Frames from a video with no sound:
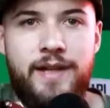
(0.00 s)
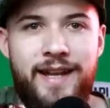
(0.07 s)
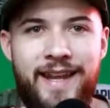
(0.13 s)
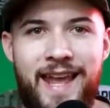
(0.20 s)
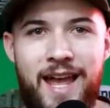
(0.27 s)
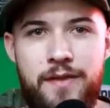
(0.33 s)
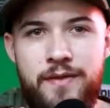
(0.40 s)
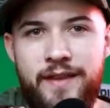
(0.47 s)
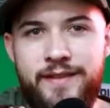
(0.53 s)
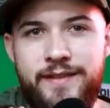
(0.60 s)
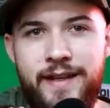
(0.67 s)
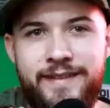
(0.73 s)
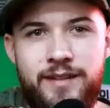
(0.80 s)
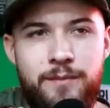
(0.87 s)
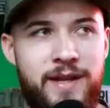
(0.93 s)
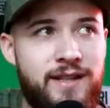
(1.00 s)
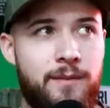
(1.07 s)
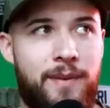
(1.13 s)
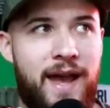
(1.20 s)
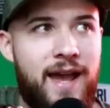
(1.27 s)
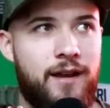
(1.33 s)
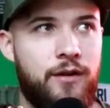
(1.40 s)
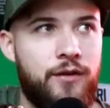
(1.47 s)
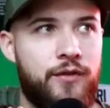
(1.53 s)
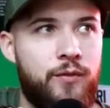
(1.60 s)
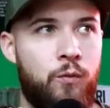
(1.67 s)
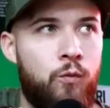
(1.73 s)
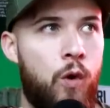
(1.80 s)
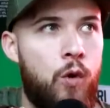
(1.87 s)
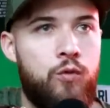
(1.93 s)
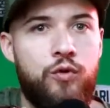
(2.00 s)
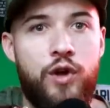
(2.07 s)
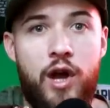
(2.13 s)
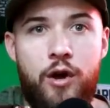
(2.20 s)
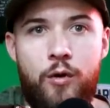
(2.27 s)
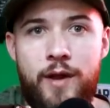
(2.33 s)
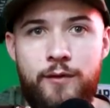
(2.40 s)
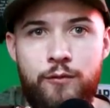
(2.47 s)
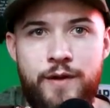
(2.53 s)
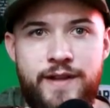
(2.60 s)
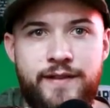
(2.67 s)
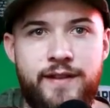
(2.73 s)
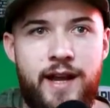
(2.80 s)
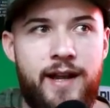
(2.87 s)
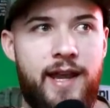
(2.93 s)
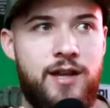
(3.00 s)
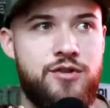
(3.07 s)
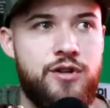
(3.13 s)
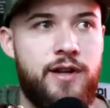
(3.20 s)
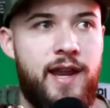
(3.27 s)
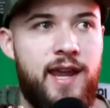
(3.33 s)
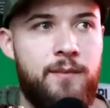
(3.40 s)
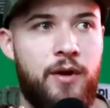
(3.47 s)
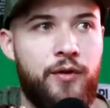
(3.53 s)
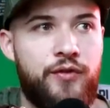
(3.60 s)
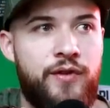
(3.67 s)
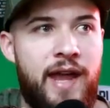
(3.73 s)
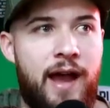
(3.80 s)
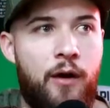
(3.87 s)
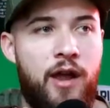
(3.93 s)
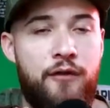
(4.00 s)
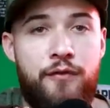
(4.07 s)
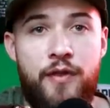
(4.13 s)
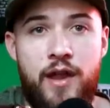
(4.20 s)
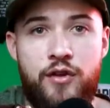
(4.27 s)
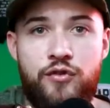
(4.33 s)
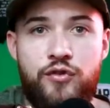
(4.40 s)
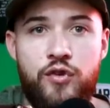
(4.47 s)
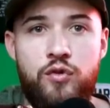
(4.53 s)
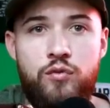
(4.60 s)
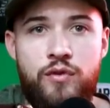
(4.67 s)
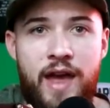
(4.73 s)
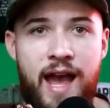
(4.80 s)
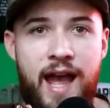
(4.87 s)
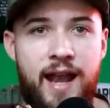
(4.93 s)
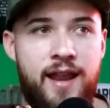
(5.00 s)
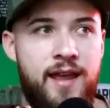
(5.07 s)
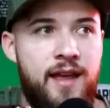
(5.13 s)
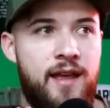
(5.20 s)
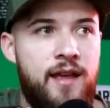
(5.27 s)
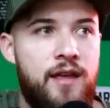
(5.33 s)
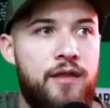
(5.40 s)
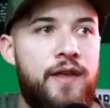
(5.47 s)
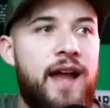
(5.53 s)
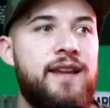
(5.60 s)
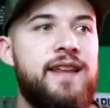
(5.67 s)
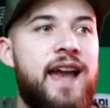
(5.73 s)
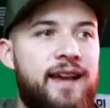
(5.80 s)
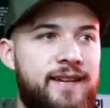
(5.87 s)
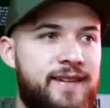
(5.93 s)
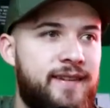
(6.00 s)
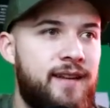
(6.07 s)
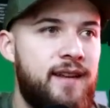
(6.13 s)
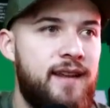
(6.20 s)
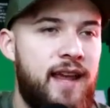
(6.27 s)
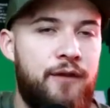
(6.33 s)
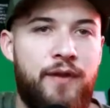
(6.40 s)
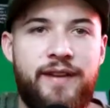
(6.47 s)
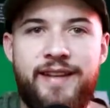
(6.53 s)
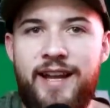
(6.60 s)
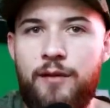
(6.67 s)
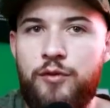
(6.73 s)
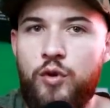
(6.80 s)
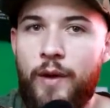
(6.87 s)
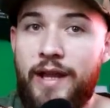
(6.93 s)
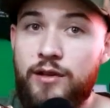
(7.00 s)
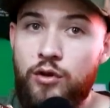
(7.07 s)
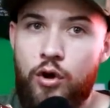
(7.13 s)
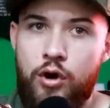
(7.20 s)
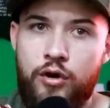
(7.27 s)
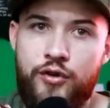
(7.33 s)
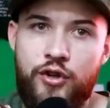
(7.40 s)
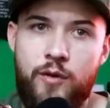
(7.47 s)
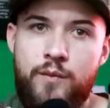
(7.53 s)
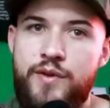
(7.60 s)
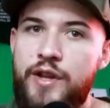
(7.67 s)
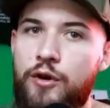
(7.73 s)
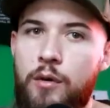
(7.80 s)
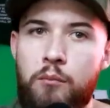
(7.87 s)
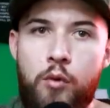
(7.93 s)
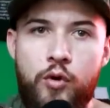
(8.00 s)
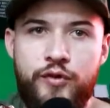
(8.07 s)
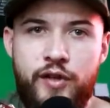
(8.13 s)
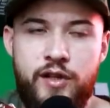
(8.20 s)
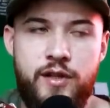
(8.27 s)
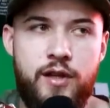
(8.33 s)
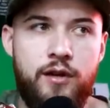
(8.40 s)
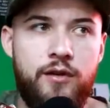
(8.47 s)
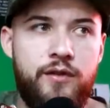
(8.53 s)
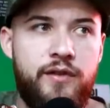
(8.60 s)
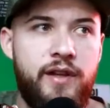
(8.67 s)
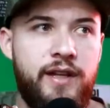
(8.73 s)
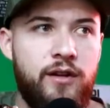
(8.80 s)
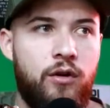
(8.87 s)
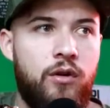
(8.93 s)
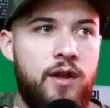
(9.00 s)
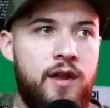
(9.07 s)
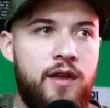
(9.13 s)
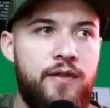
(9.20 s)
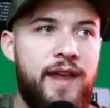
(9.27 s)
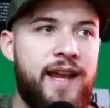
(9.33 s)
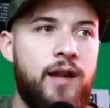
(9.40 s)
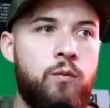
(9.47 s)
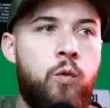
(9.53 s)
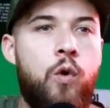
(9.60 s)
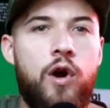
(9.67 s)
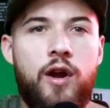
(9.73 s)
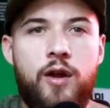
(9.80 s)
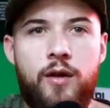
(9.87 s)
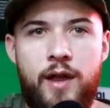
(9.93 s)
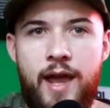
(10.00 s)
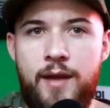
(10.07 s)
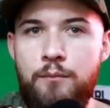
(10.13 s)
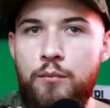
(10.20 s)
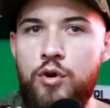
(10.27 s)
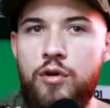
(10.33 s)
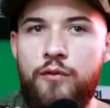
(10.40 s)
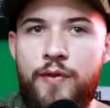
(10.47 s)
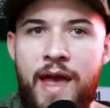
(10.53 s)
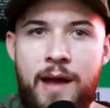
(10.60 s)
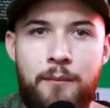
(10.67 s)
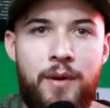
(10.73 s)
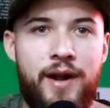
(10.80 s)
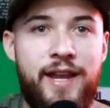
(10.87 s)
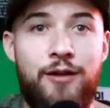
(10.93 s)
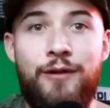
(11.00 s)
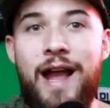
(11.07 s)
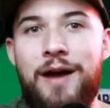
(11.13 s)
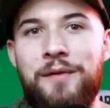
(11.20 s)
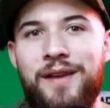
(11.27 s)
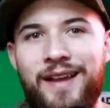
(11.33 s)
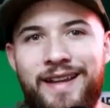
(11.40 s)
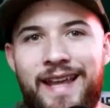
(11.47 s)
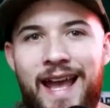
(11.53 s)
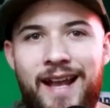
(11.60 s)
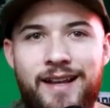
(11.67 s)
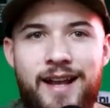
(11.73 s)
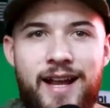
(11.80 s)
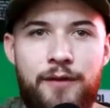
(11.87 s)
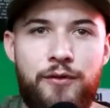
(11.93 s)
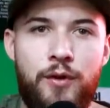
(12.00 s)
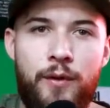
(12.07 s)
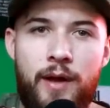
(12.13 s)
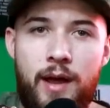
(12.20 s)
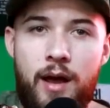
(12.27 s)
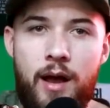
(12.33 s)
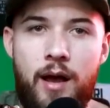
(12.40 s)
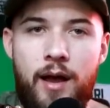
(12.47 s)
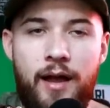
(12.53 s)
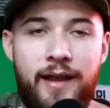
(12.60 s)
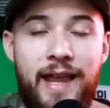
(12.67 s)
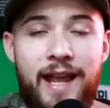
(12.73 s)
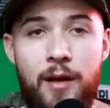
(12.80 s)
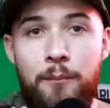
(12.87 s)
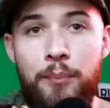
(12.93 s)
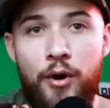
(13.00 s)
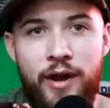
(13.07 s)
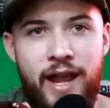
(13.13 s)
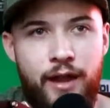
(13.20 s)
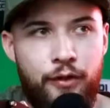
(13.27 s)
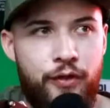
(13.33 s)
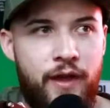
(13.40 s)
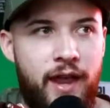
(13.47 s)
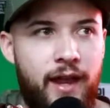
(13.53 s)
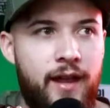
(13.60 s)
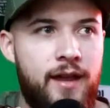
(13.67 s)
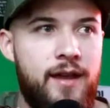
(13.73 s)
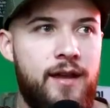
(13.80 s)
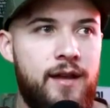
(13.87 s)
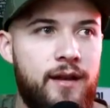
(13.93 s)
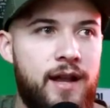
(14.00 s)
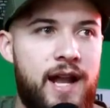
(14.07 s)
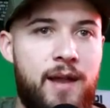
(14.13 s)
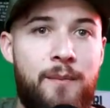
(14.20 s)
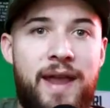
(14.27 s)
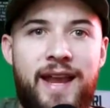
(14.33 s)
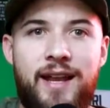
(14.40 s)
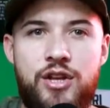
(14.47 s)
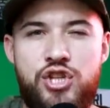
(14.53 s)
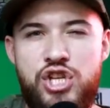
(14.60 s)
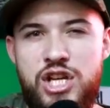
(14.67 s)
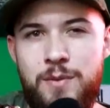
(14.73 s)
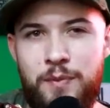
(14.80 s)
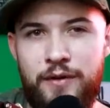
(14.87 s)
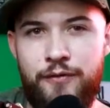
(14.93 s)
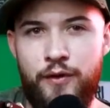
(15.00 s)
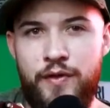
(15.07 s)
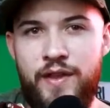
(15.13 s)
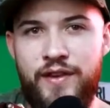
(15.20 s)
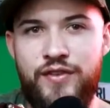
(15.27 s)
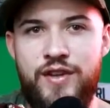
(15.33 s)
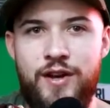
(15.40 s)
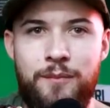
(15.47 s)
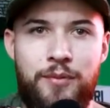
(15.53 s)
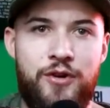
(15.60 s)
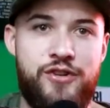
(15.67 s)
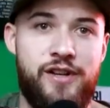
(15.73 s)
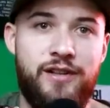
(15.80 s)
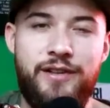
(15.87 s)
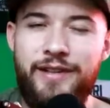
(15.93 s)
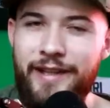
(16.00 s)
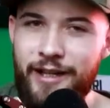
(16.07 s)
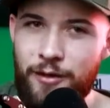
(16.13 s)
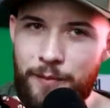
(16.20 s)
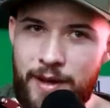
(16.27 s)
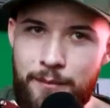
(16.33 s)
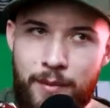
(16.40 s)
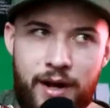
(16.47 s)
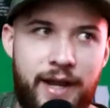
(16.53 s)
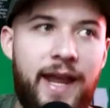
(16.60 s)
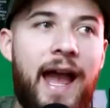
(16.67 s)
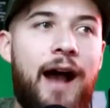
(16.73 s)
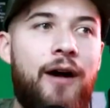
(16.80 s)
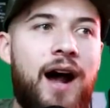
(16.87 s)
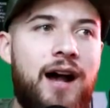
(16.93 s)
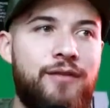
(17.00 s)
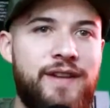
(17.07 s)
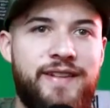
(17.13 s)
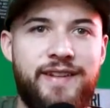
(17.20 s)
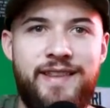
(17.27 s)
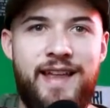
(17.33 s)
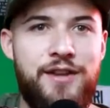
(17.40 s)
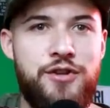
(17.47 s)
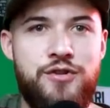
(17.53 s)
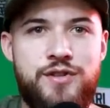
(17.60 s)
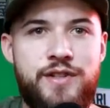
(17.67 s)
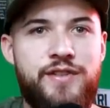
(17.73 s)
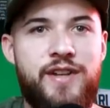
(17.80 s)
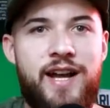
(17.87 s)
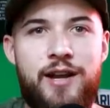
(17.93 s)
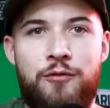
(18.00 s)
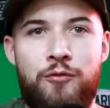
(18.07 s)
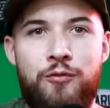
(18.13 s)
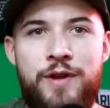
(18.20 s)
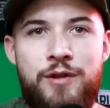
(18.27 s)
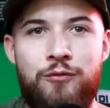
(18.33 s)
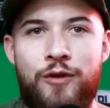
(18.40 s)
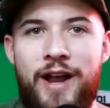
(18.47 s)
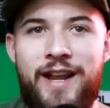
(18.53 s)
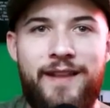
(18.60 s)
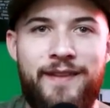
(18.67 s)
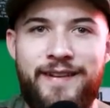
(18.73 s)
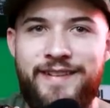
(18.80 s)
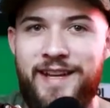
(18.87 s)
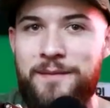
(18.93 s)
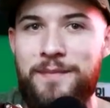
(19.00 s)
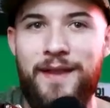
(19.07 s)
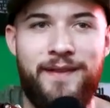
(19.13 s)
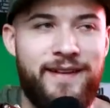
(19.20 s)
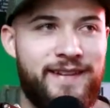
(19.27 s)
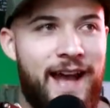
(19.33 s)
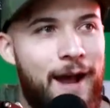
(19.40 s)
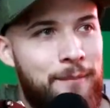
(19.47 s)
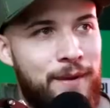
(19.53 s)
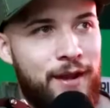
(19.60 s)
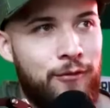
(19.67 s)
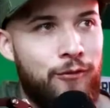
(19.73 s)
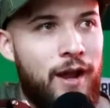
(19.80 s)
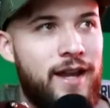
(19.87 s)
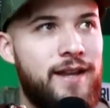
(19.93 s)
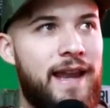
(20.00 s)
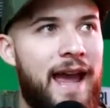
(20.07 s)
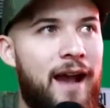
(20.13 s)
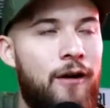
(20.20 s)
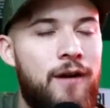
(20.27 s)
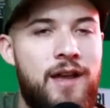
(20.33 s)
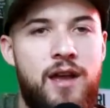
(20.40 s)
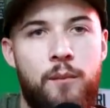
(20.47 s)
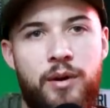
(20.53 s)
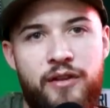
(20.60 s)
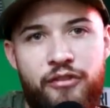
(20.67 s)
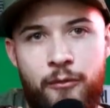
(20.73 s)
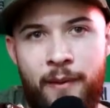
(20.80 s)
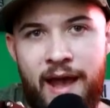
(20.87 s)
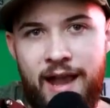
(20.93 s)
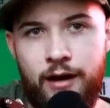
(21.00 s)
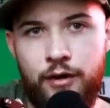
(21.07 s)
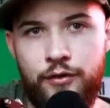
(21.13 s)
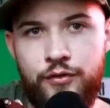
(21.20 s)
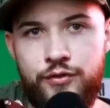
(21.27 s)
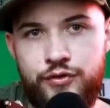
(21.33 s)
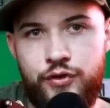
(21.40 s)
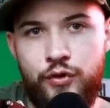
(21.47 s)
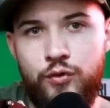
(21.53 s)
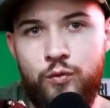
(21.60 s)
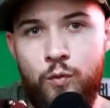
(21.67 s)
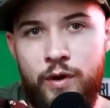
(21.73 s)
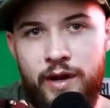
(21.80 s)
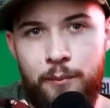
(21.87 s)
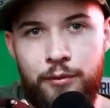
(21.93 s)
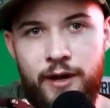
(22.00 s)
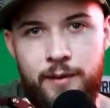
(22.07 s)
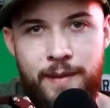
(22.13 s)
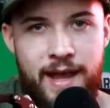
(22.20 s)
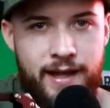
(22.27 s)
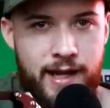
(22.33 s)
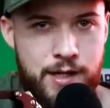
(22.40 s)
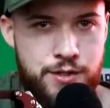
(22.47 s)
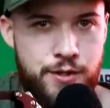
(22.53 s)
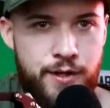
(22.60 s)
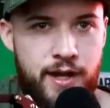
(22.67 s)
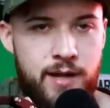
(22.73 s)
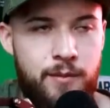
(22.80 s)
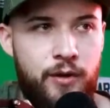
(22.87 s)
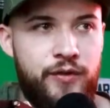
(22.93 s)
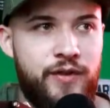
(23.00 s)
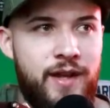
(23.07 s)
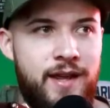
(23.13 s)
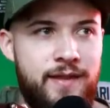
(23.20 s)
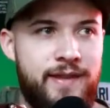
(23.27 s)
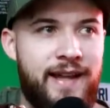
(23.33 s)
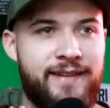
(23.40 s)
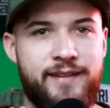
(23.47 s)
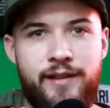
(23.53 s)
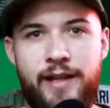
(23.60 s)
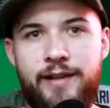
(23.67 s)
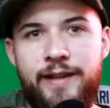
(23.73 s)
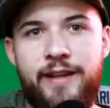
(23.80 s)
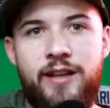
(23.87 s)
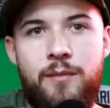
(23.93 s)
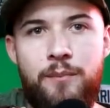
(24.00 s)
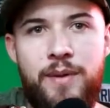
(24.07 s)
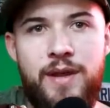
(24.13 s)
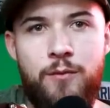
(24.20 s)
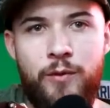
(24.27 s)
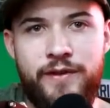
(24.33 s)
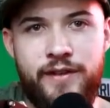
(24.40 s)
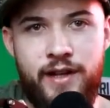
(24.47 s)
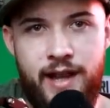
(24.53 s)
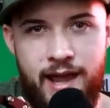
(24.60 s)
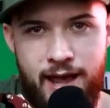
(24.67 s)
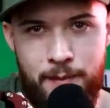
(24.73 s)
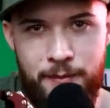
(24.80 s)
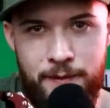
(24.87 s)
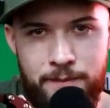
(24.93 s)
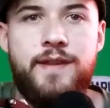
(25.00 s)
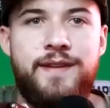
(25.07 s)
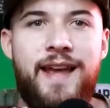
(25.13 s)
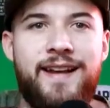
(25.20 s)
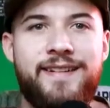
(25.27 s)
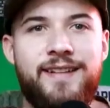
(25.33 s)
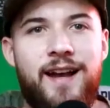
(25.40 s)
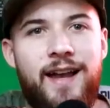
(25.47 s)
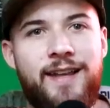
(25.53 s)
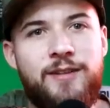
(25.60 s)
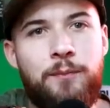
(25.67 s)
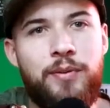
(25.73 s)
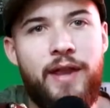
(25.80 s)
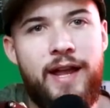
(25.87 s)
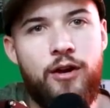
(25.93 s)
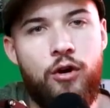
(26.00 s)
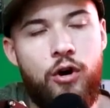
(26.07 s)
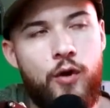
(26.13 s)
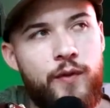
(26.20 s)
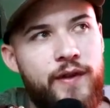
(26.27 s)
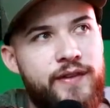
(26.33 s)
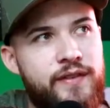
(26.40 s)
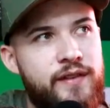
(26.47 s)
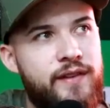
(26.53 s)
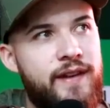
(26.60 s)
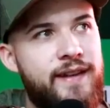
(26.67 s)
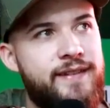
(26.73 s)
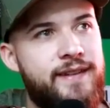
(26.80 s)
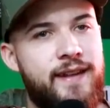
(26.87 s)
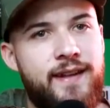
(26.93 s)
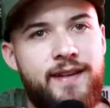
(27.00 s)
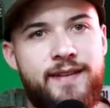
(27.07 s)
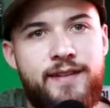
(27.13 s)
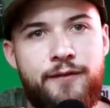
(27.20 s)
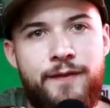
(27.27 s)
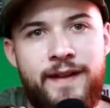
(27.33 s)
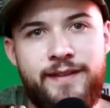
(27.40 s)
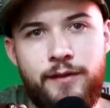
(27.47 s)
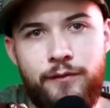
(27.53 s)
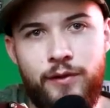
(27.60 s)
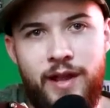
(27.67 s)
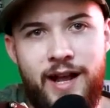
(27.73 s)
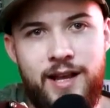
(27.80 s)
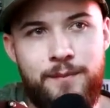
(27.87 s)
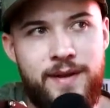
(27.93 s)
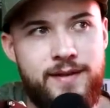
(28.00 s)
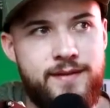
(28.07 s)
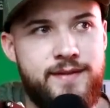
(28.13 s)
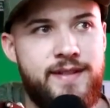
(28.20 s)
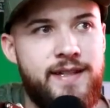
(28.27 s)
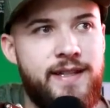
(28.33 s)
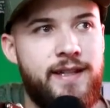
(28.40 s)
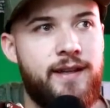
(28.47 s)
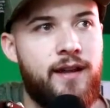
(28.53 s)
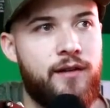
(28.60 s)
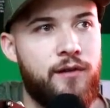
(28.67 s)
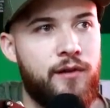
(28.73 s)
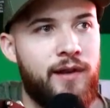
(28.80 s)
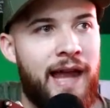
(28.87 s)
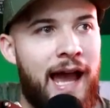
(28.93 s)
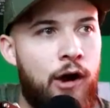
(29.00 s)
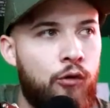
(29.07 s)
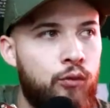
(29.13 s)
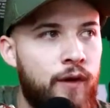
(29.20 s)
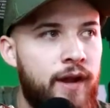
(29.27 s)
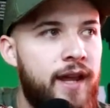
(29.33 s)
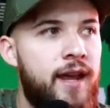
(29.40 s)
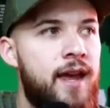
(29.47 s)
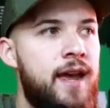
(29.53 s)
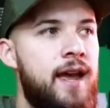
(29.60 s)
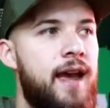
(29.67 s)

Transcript: And again, this doesn't mean the Packers won't go and re sign Adrian Amos. Now, if they do that, then yes, if they sign him to a long term deal, a multi year deal, they could work and move that money around again, kind of do a, again, a booking thing, kind of making it cheaper for this year, pushing a little bit of money out. Obviously, then you're just kind of rewriting the same thing that's happening right now. But if the Packers do want to bring back Adrian Amos, that's likely going to be what's going to happen. The next highest player on this list is defensive lineman Dean Lowry.